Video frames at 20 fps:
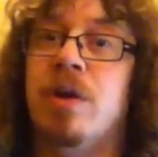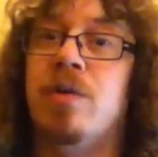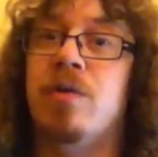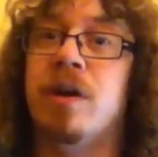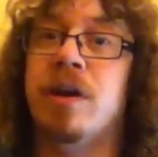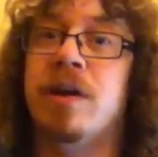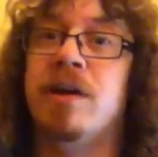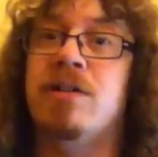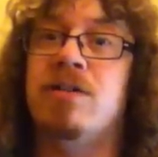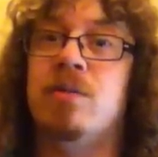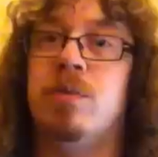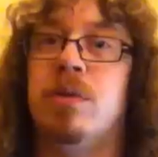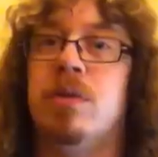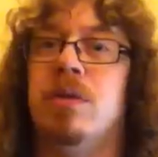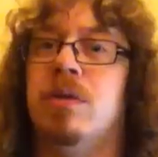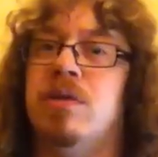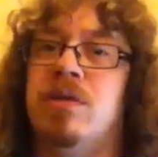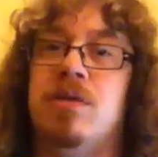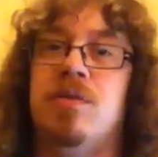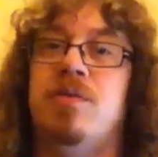re-release
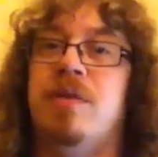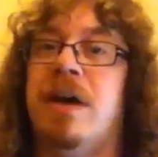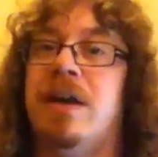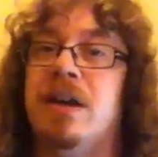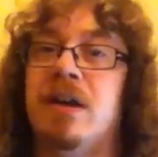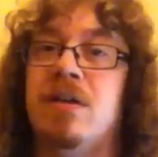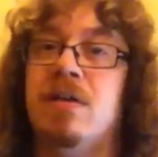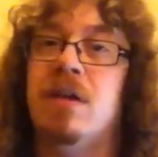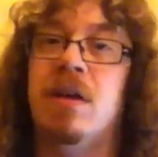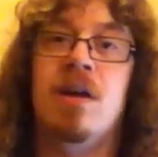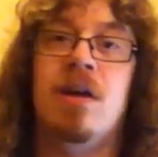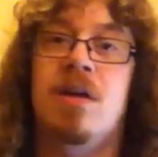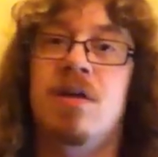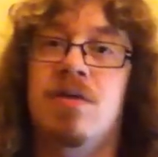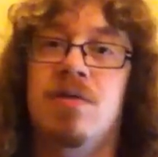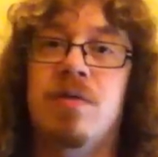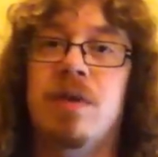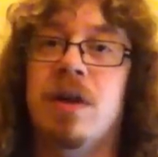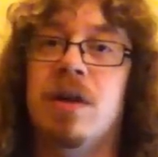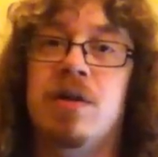with lots of added
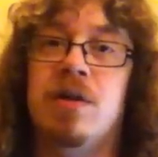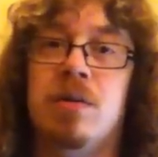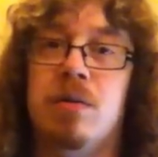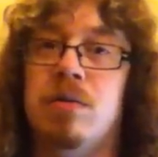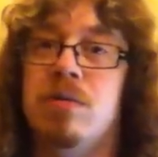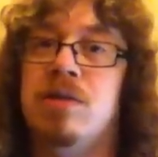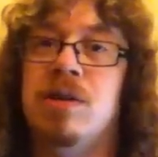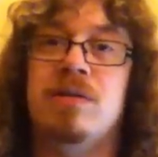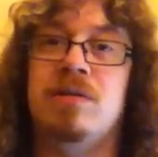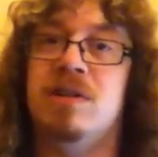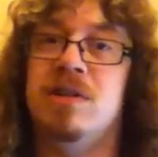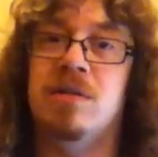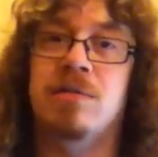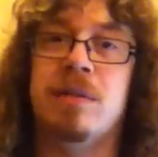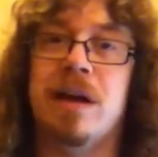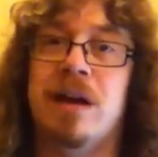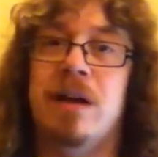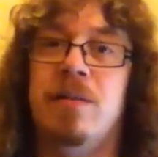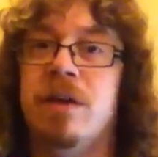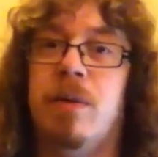vehicles and
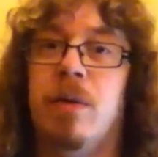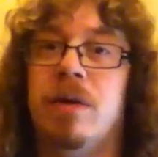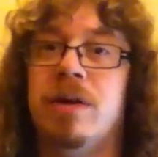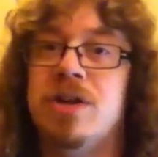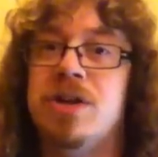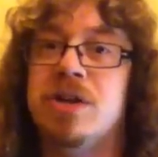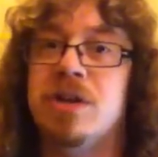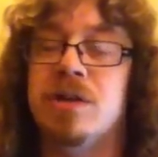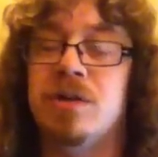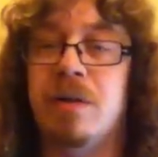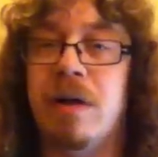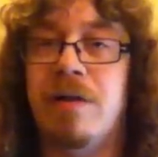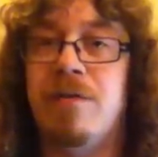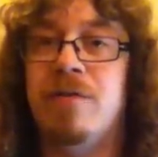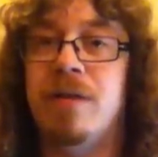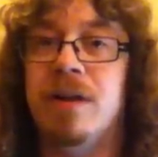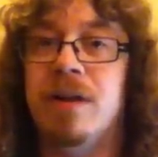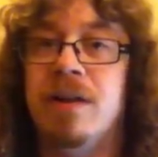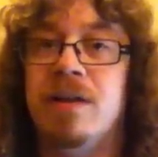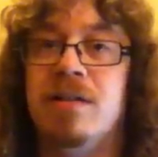some added polish to the
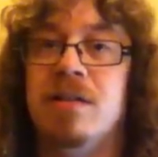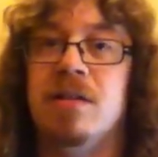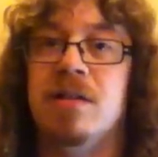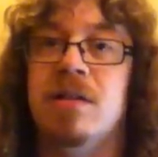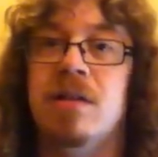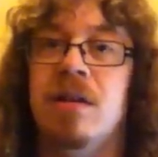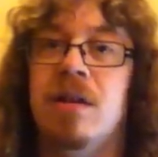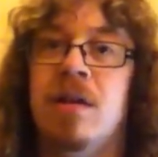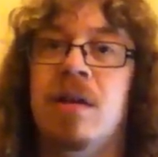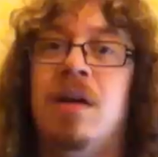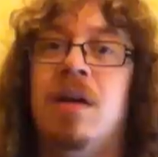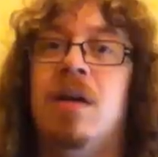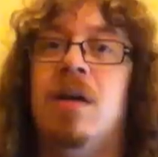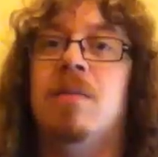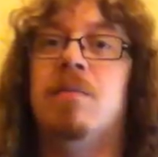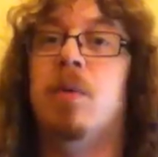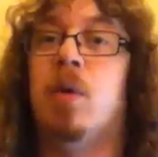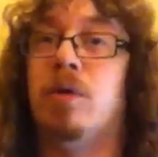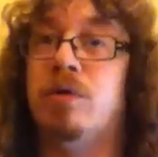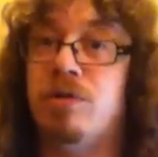graphics and
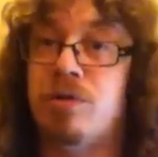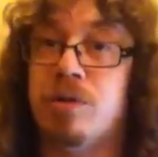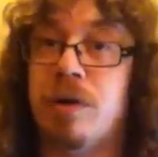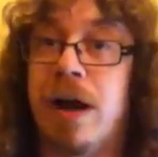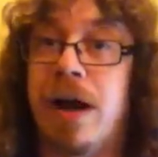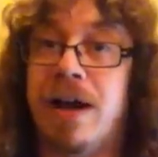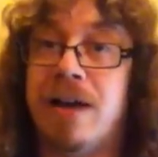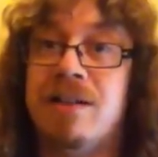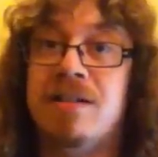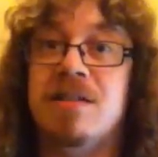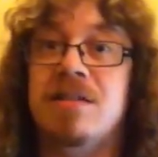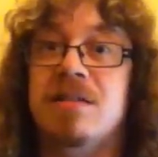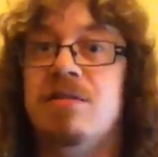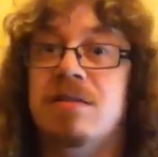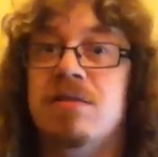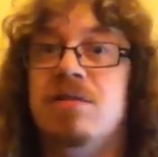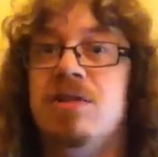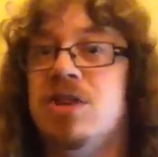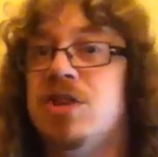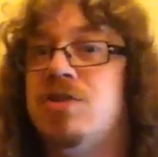more tracks
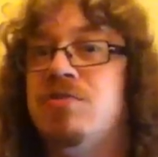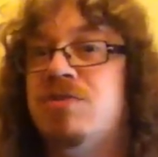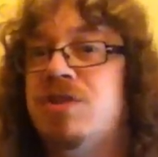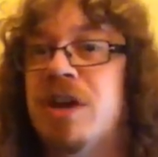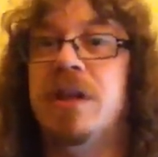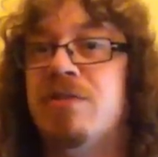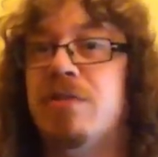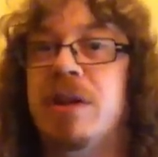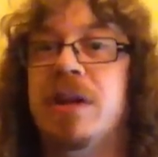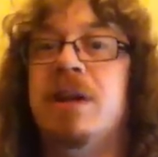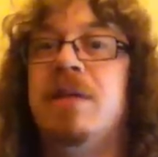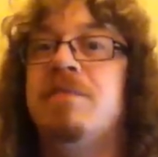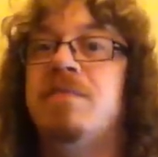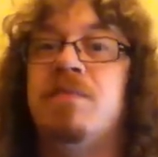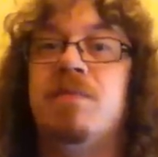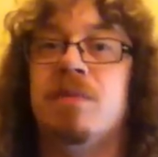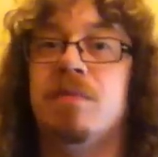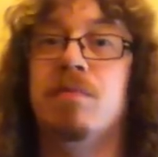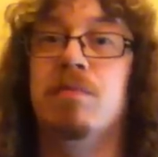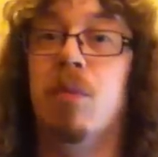and just generally
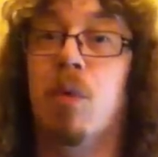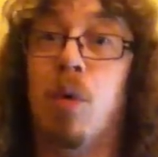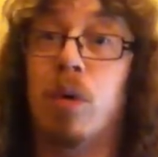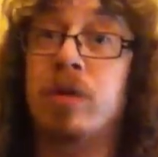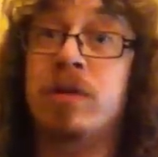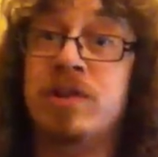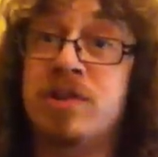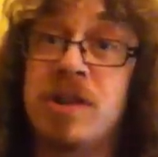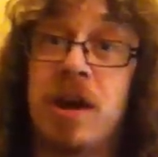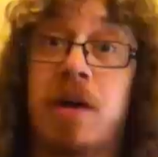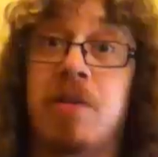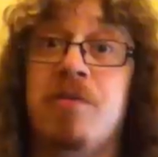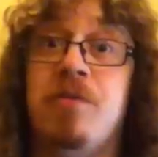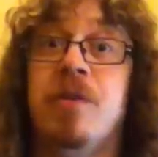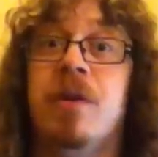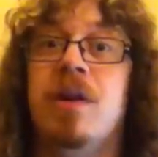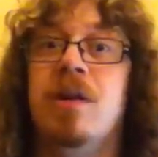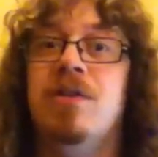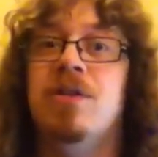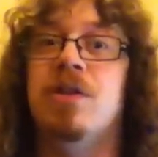more
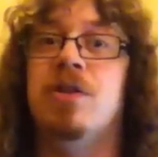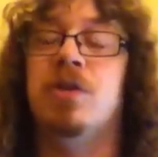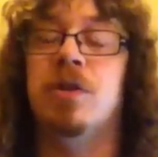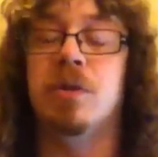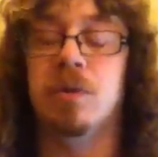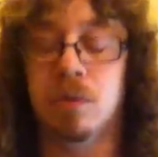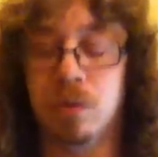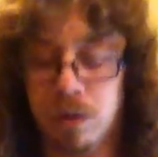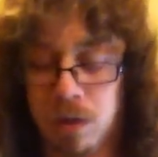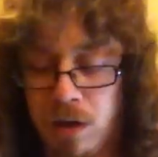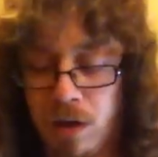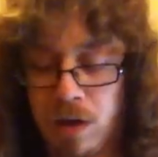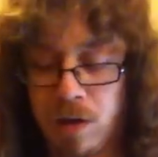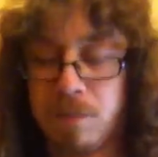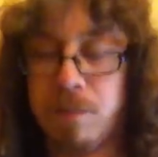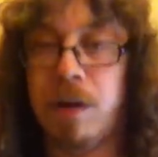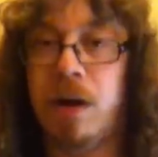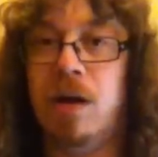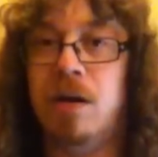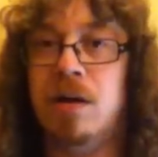stuff to do.
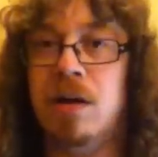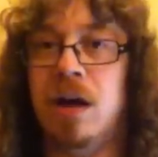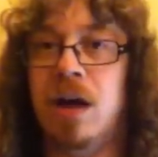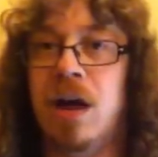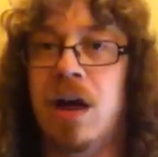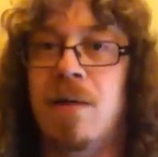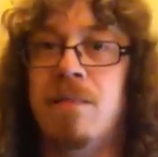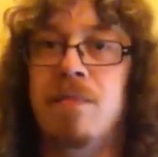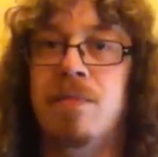But